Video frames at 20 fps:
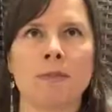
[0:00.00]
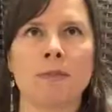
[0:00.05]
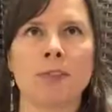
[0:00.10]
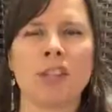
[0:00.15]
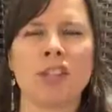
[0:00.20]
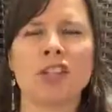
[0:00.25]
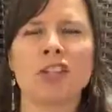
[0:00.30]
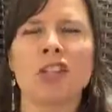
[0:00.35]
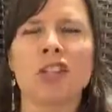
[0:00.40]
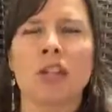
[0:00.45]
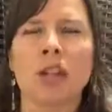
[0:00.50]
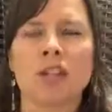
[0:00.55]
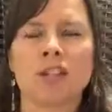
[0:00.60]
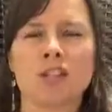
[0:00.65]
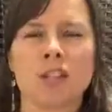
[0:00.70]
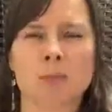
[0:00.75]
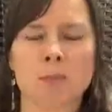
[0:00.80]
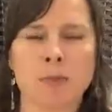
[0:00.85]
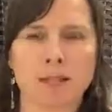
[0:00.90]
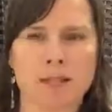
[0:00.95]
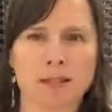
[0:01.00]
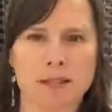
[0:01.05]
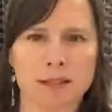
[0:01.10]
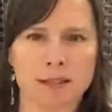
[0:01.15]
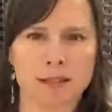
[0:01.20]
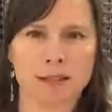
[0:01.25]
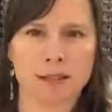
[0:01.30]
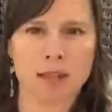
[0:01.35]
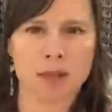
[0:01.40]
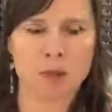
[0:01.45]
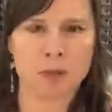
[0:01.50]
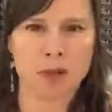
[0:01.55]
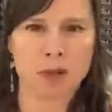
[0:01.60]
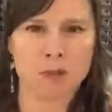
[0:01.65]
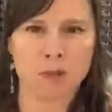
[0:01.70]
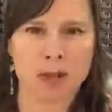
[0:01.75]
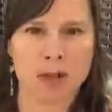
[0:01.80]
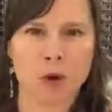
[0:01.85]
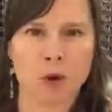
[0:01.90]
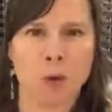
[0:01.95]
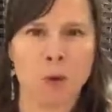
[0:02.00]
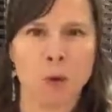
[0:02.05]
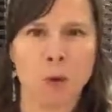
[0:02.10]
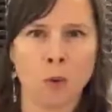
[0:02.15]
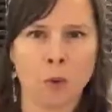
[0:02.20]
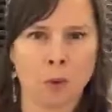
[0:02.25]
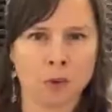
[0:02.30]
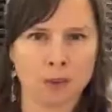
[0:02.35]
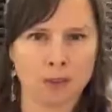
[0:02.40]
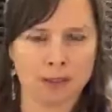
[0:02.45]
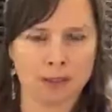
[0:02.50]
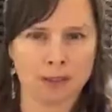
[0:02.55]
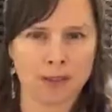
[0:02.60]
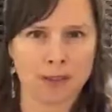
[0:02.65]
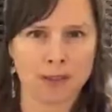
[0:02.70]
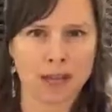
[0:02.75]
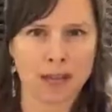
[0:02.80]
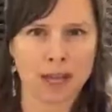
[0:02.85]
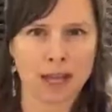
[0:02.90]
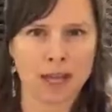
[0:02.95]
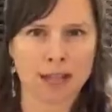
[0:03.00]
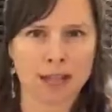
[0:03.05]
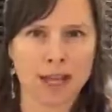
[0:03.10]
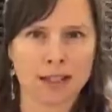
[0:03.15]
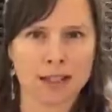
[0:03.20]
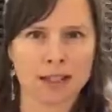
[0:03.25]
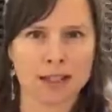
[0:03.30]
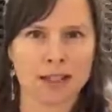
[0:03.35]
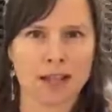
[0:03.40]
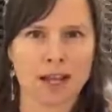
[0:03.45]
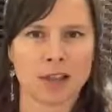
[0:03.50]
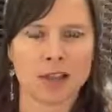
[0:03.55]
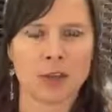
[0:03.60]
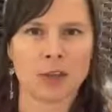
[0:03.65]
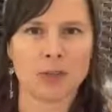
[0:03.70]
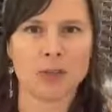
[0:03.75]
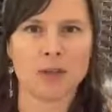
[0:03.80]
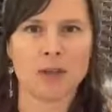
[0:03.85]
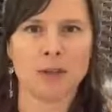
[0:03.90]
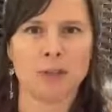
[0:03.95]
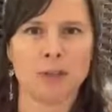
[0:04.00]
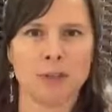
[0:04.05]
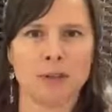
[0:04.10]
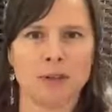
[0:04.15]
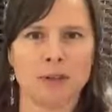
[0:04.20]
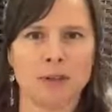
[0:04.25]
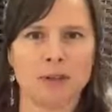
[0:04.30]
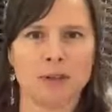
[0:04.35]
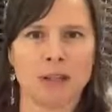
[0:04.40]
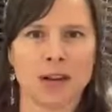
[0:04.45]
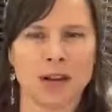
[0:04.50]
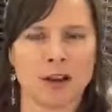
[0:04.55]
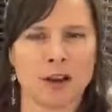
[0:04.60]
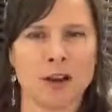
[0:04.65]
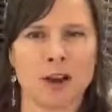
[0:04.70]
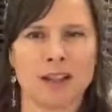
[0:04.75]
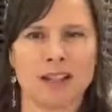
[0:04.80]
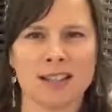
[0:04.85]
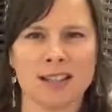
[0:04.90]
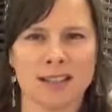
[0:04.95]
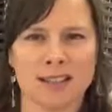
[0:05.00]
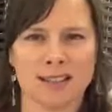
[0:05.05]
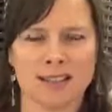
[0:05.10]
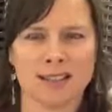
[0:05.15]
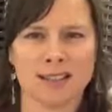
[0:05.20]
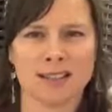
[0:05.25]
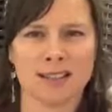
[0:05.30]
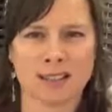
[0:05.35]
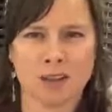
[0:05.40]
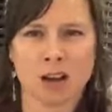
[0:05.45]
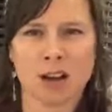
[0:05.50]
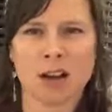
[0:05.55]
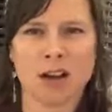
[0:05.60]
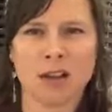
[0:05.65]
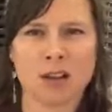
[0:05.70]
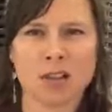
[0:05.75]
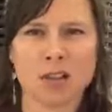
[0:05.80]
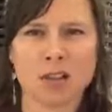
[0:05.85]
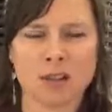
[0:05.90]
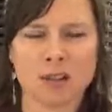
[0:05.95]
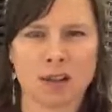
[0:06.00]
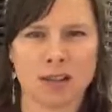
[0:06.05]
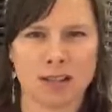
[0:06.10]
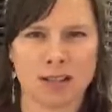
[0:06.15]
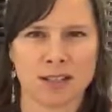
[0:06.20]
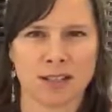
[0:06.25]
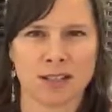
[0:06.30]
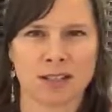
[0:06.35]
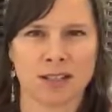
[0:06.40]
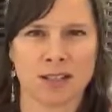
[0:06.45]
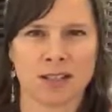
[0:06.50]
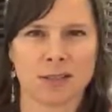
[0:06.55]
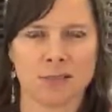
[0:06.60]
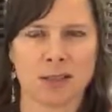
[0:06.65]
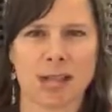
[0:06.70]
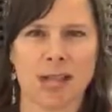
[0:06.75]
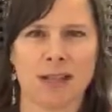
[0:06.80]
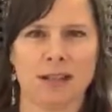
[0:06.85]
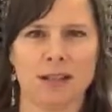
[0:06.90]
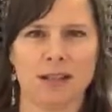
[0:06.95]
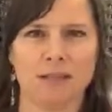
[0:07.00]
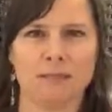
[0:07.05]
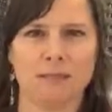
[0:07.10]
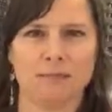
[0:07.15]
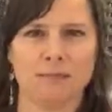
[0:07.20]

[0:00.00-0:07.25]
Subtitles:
the judgment that we may hold against other people that also causes us pain.